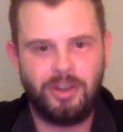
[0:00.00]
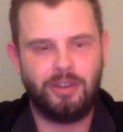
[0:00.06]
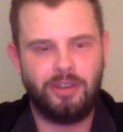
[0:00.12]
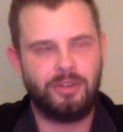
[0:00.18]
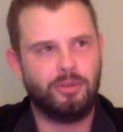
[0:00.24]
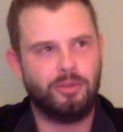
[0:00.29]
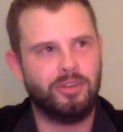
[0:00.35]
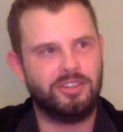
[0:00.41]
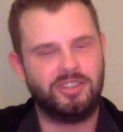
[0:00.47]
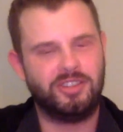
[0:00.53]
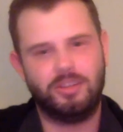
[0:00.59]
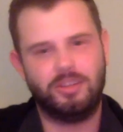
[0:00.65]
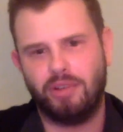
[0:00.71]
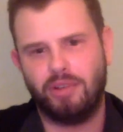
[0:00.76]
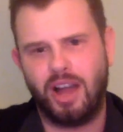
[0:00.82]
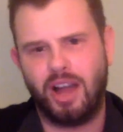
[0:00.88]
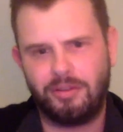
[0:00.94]
you want to see the
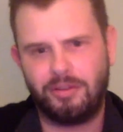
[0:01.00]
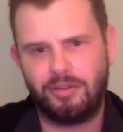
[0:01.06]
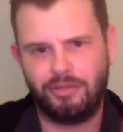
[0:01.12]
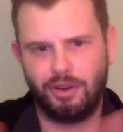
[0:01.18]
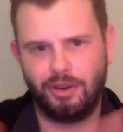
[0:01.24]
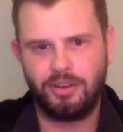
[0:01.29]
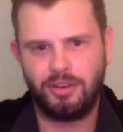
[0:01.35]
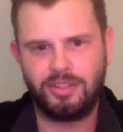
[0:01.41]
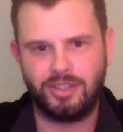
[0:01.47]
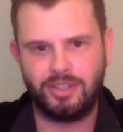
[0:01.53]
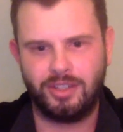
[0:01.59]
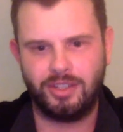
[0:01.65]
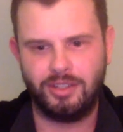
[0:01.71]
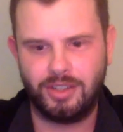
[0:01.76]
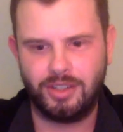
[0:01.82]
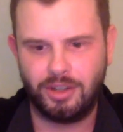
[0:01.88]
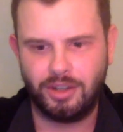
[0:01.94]
product first
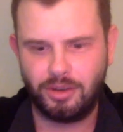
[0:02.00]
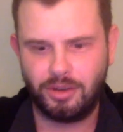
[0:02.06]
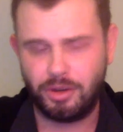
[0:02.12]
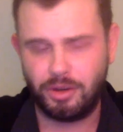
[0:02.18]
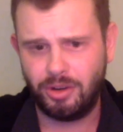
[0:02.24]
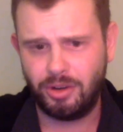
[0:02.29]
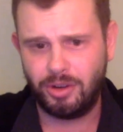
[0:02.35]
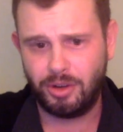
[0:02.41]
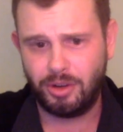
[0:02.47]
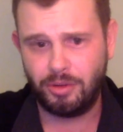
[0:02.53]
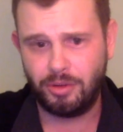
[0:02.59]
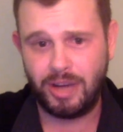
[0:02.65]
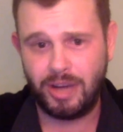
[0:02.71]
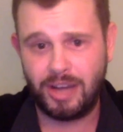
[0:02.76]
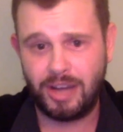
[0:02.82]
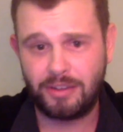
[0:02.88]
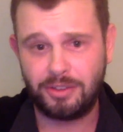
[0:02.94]
and, you know, you want to
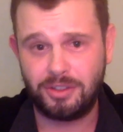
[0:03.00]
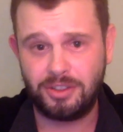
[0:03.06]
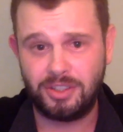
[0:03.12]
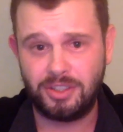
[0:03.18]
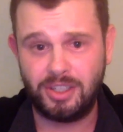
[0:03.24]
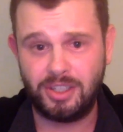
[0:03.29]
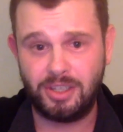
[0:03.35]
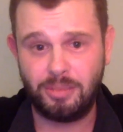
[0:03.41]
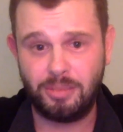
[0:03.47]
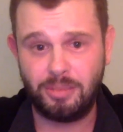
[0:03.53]
actually see